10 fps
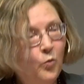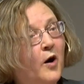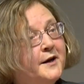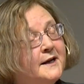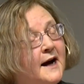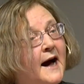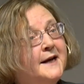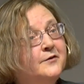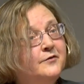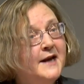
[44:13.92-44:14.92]
what
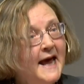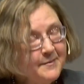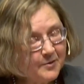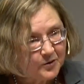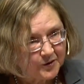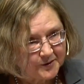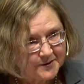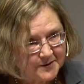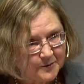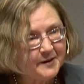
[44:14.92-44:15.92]
kind of
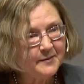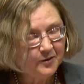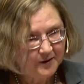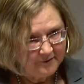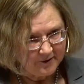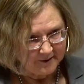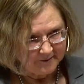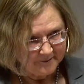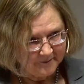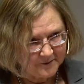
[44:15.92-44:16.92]
neighborhood do people live
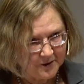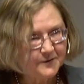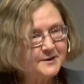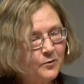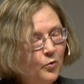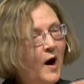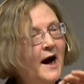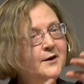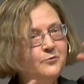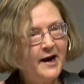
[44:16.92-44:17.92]
in? So there's a
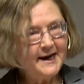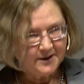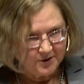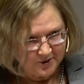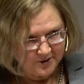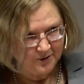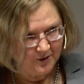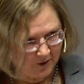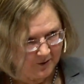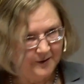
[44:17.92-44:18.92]
wide range, as
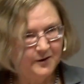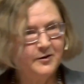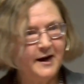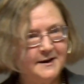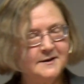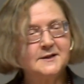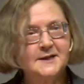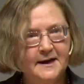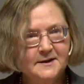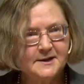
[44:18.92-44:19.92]
you know, in the United
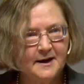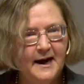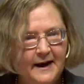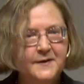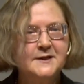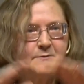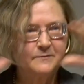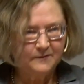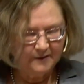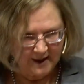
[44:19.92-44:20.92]
States, and this
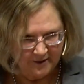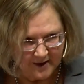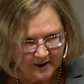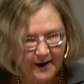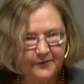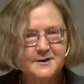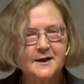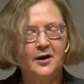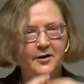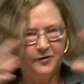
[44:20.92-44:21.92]
area covers
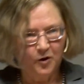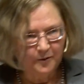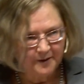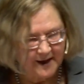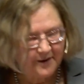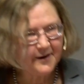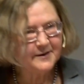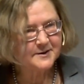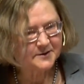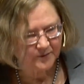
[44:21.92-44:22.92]
a lot of urban
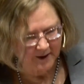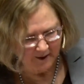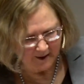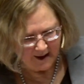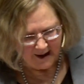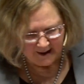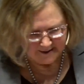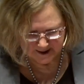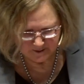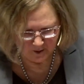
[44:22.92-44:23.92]
areas as well
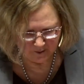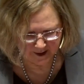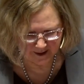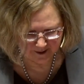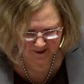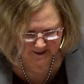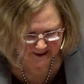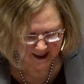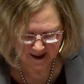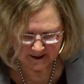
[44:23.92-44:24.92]
as suburban
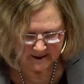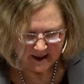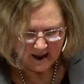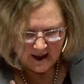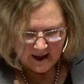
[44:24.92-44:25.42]
areas. And